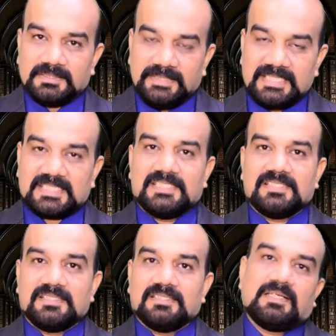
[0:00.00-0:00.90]

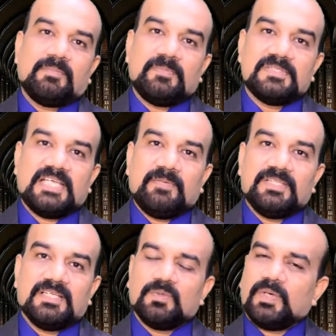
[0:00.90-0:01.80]
Yes, some people say
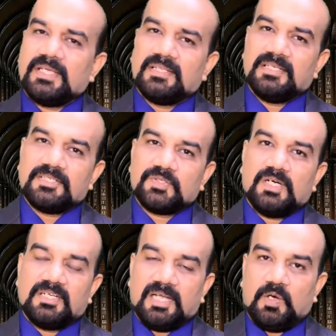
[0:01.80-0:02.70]
me that, okay, it's
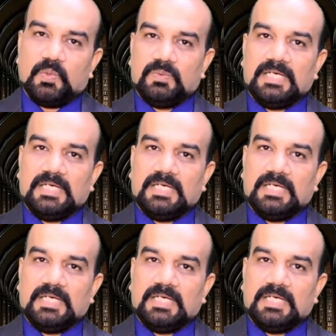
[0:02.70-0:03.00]
not now.